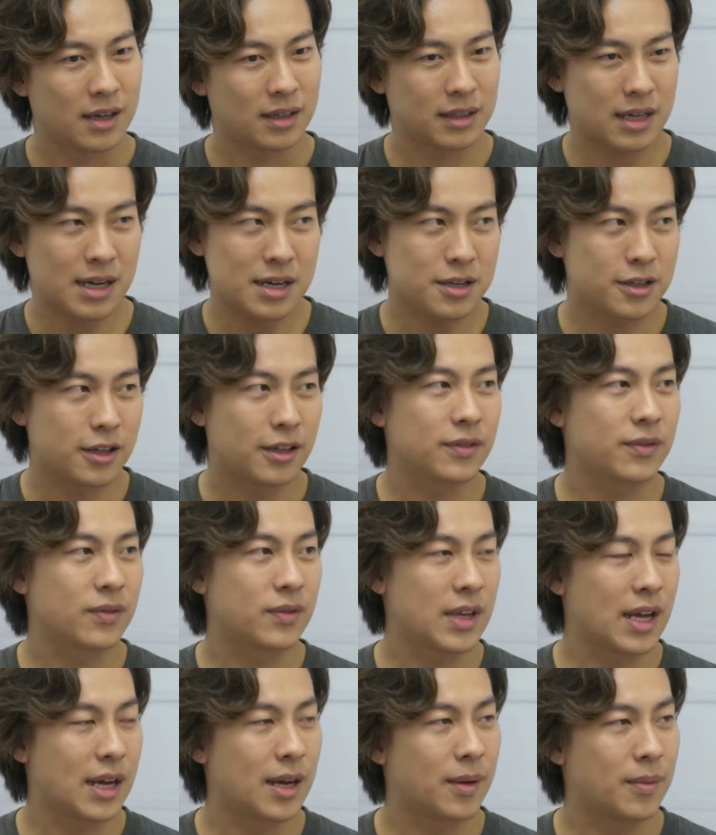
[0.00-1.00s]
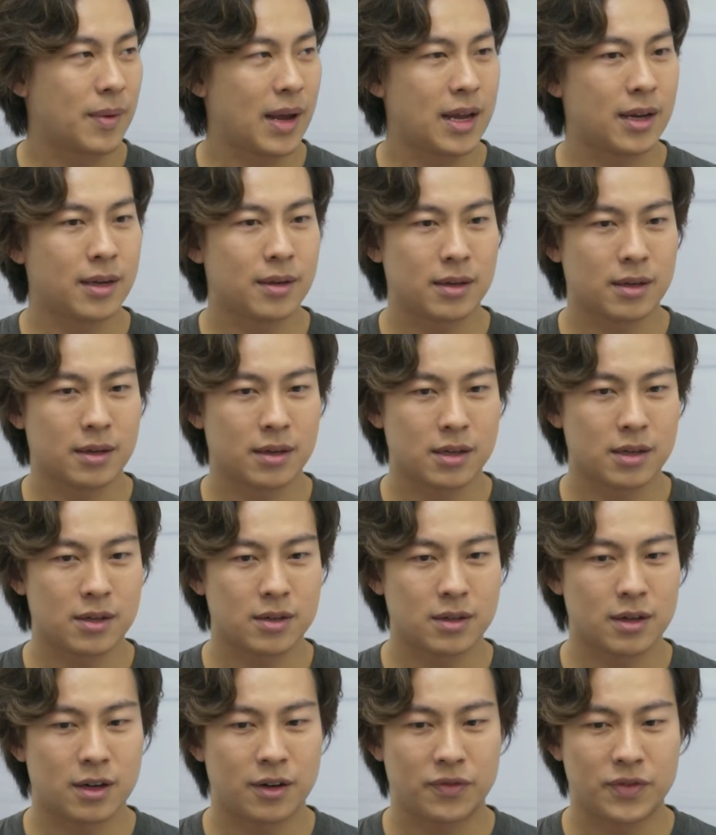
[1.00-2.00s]
Kind of, yeah. And you know,
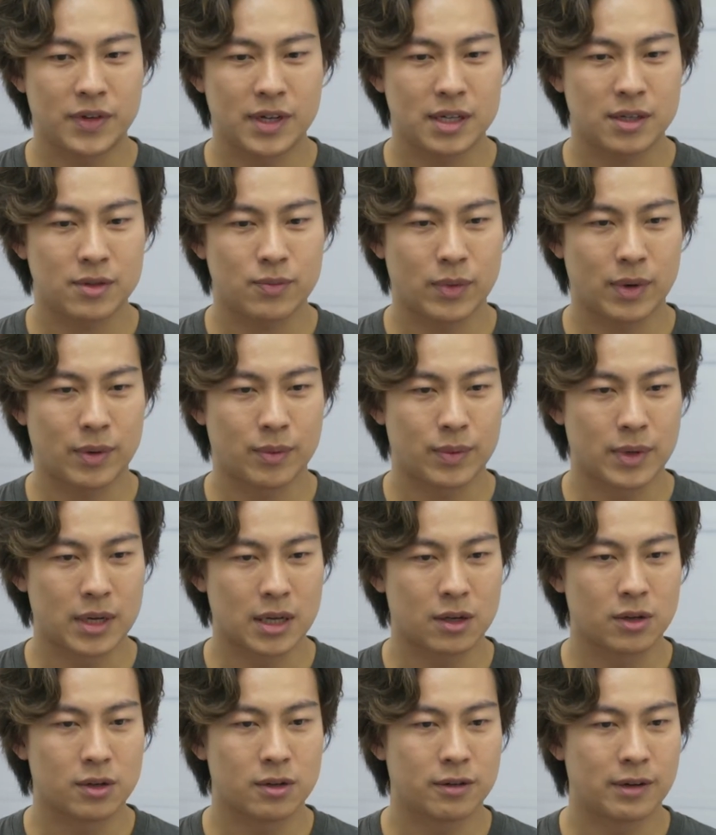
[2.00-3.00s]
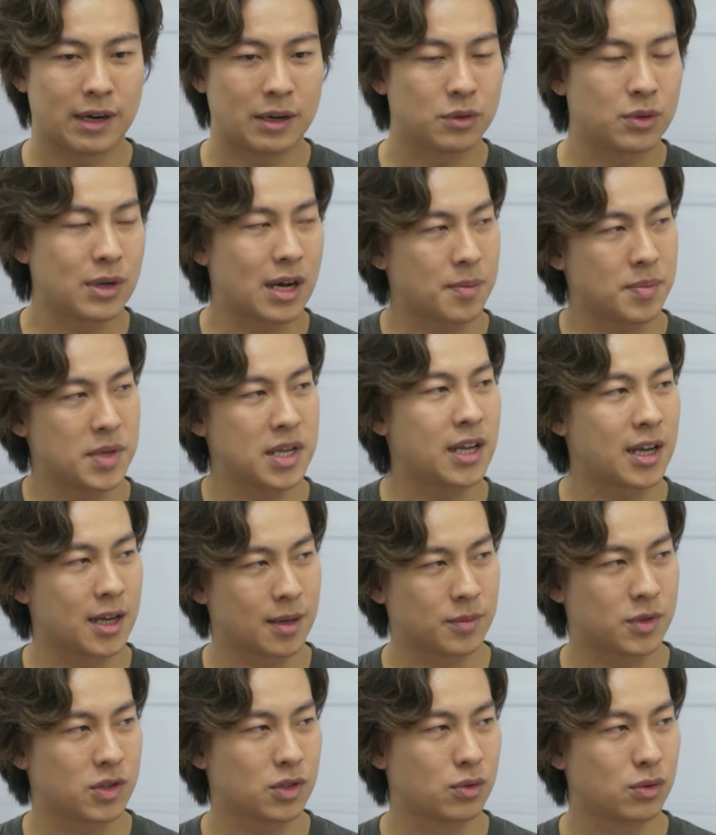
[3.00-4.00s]
often when we go around to army
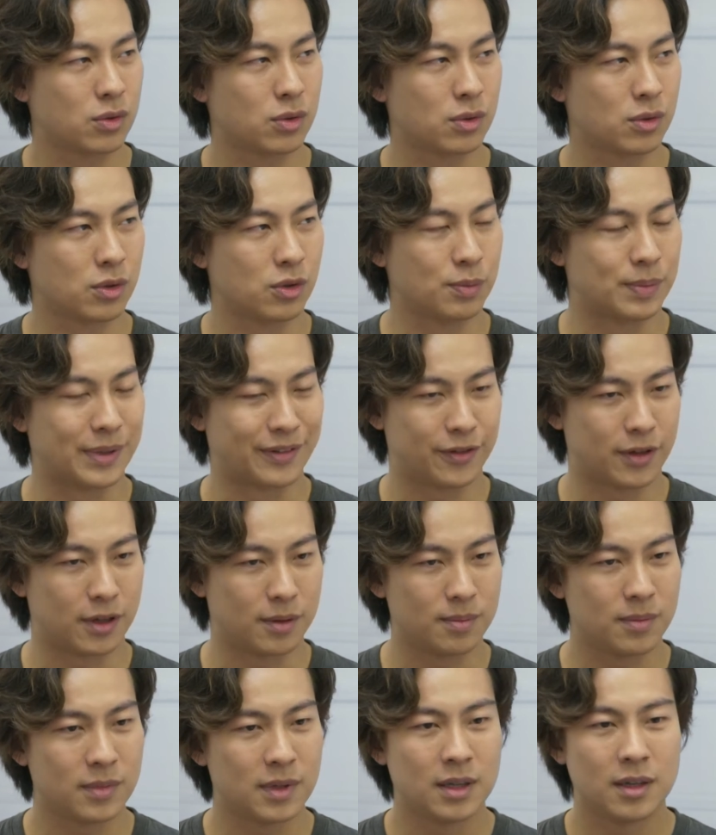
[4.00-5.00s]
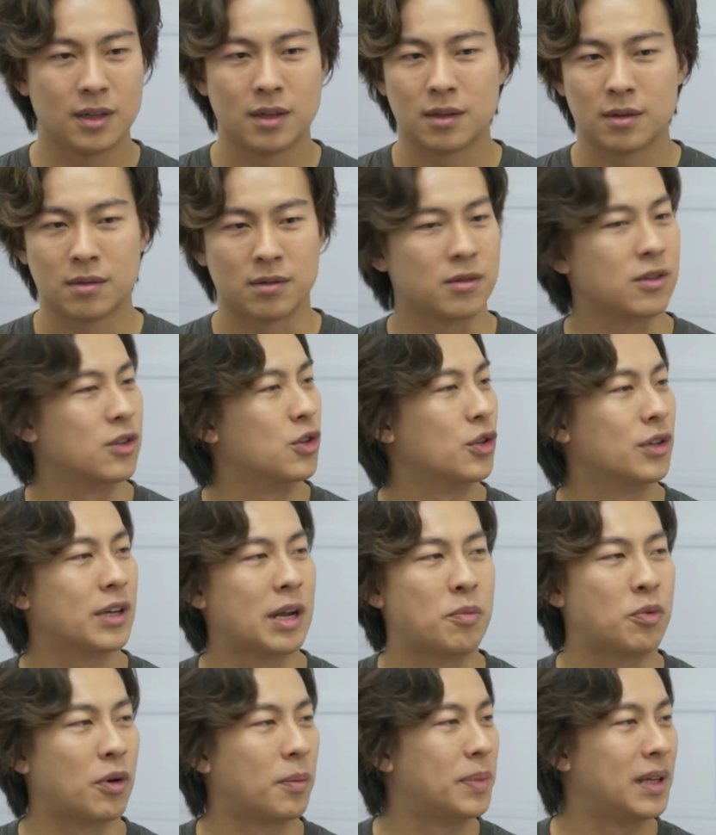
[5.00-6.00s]
camps to perform, you don't
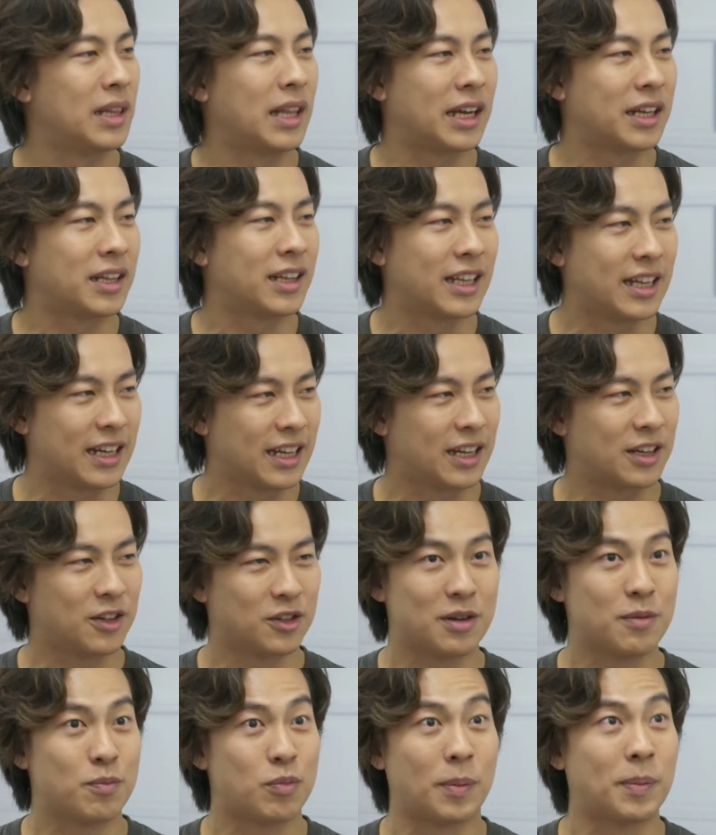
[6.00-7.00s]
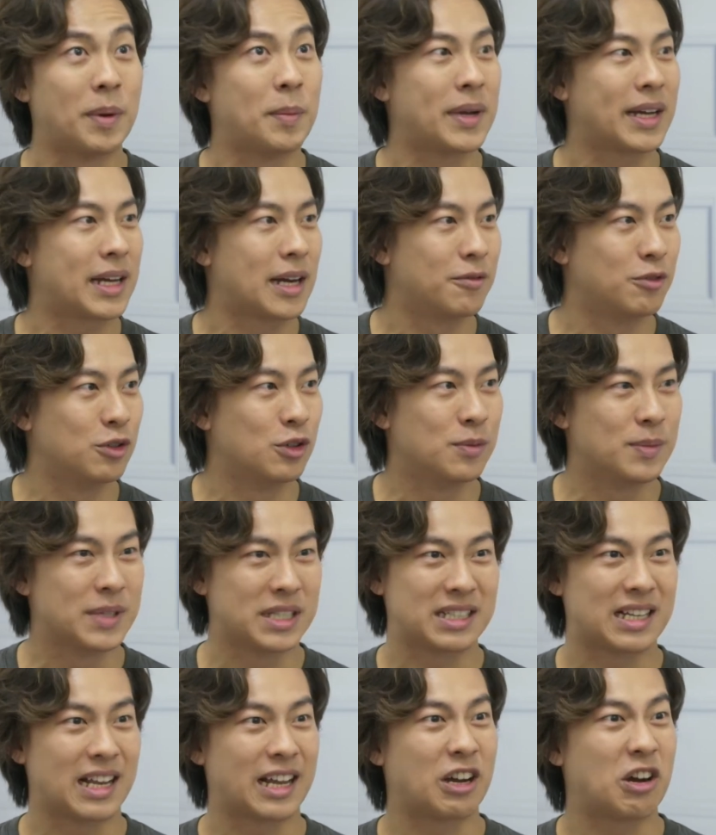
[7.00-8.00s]
have proper lighting, you don't have proper makeup room,
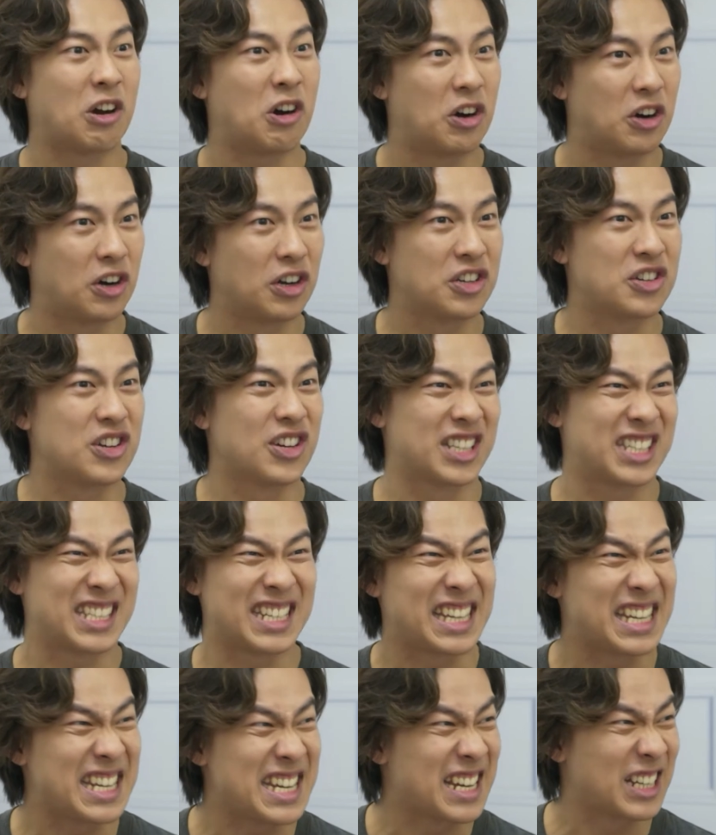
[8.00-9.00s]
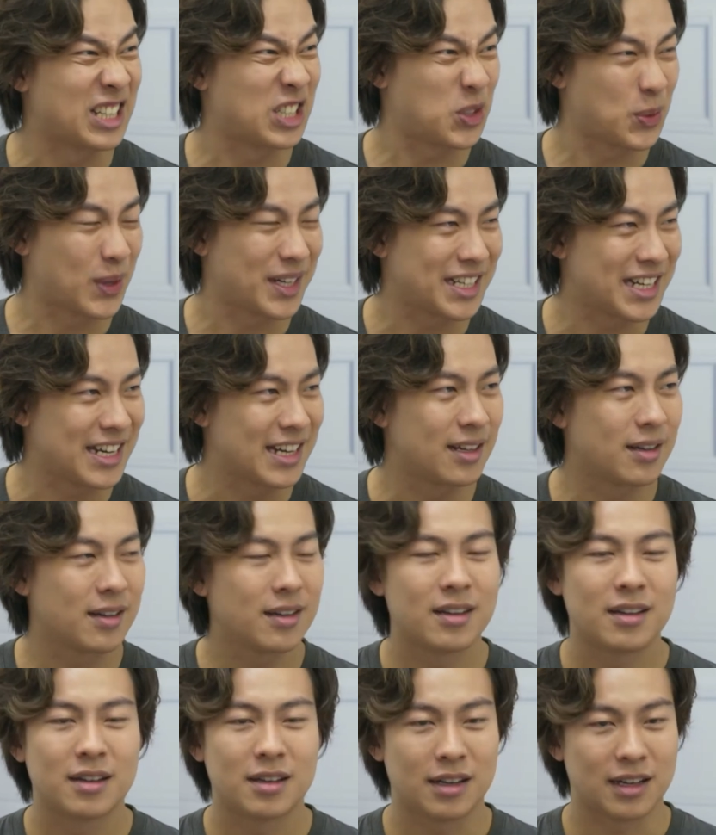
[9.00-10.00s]
it's like hot, you're sticky and sweaty,
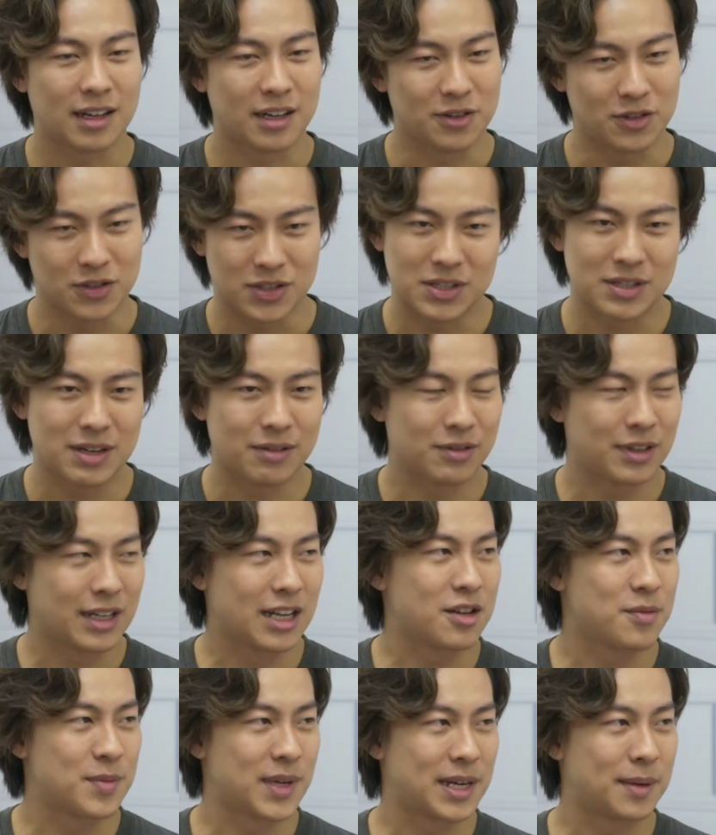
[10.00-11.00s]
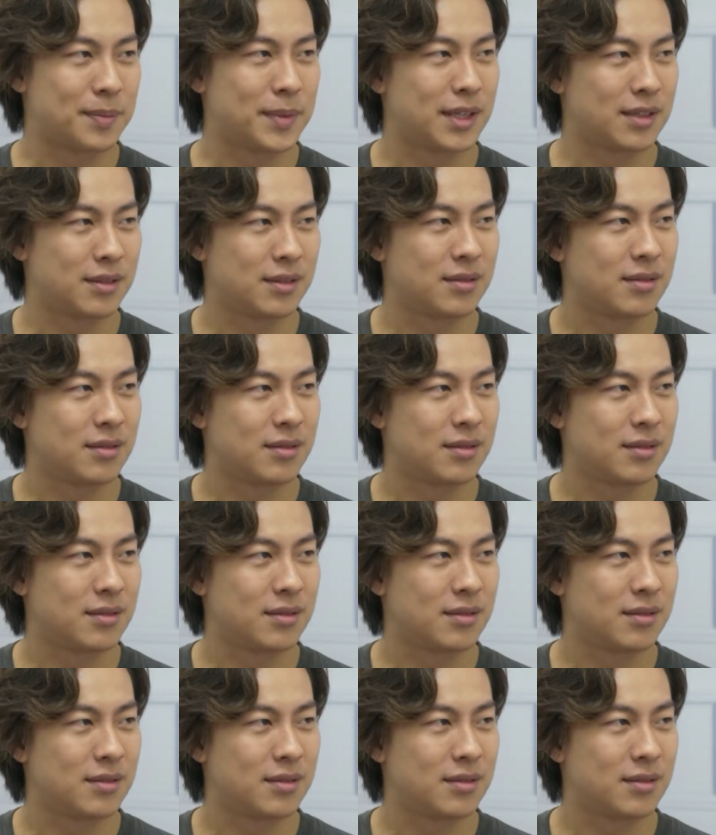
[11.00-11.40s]
and you still have to get your makeup done.